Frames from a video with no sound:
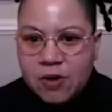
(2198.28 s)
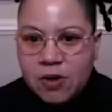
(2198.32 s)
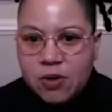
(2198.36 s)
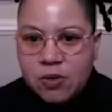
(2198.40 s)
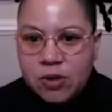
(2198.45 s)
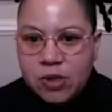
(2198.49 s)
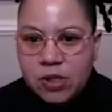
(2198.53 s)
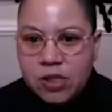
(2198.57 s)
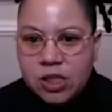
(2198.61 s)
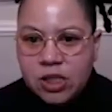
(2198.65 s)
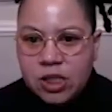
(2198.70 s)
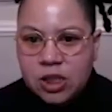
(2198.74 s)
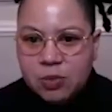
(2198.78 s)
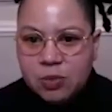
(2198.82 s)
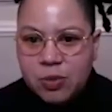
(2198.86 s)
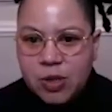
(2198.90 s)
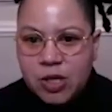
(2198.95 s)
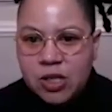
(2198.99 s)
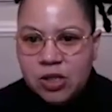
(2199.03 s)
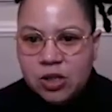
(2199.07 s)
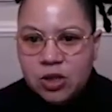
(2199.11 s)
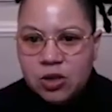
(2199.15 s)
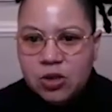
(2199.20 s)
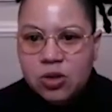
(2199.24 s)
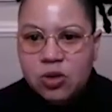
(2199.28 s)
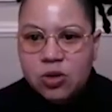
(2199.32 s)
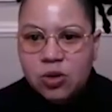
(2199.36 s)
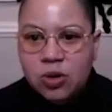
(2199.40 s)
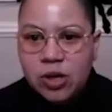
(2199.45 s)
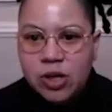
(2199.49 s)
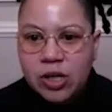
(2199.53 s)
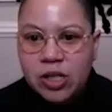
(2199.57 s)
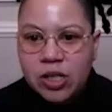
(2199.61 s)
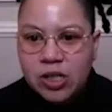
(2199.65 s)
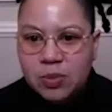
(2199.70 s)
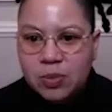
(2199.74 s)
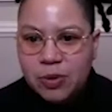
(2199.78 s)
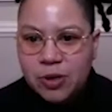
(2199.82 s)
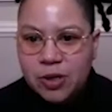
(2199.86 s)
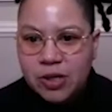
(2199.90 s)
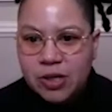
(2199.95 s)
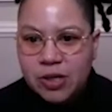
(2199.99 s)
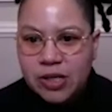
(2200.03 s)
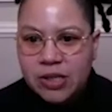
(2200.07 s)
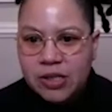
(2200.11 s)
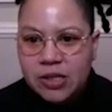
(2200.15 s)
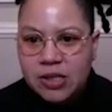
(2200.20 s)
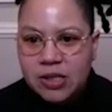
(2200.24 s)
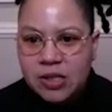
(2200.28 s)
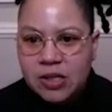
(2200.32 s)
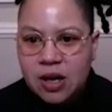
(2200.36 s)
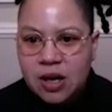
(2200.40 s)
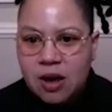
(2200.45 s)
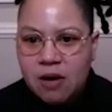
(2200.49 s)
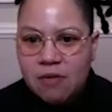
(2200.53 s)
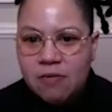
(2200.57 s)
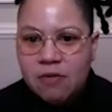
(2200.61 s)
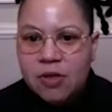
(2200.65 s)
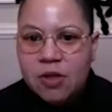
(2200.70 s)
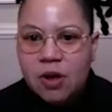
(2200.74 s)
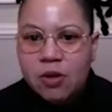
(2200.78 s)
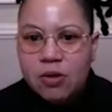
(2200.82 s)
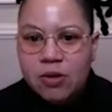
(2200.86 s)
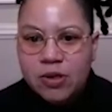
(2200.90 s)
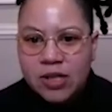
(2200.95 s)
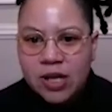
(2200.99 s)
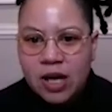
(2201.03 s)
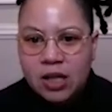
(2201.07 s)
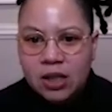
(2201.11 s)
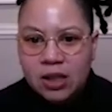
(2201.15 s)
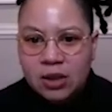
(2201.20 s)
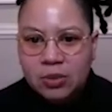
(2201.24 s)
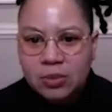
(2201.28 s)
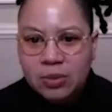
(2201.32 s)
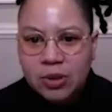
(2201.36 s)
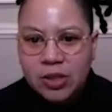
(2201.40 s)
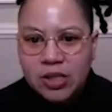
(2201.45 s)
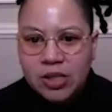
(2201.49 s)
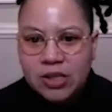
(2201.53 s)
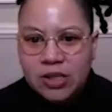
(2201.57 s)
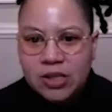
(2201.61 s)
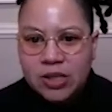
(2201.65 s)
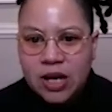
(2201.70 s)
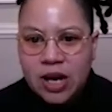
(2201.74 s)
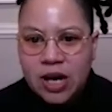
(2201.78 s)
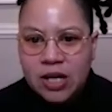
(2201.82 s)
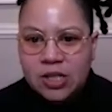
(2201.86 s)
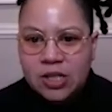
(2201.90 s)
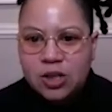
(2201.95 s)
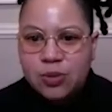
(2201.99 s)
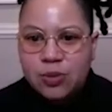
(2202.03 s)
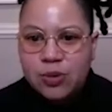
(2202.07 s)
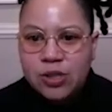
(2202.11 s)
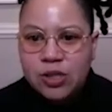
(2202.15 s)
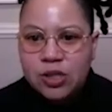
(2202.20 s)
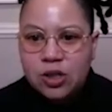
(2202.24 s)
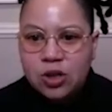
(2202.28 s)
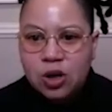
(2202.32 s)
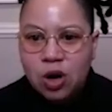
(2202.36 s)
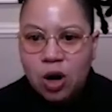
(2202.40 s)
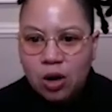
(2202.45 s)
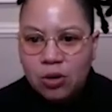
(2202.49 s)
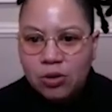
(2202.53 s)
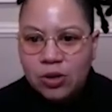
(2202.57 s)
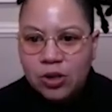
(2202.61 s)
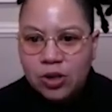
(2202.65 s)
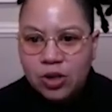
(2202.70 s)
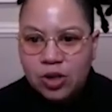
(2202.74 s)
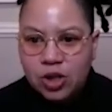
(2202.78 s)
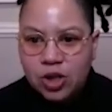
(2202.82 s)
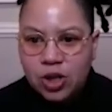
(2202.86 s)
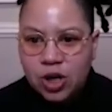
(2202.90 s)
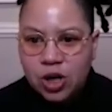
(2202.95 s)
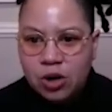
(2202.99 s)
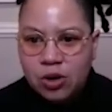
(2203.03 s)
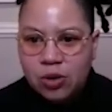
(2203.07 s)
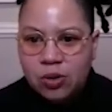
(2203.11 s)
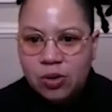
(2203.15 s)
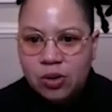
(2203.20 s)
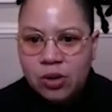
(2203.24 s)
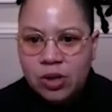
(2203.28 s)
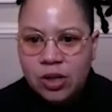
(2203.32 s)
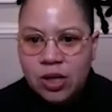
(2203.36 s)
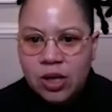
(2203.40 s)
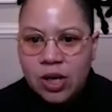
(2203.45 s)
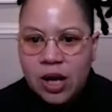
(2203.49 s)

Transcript: you could speak to your experience of those elements as you installed the show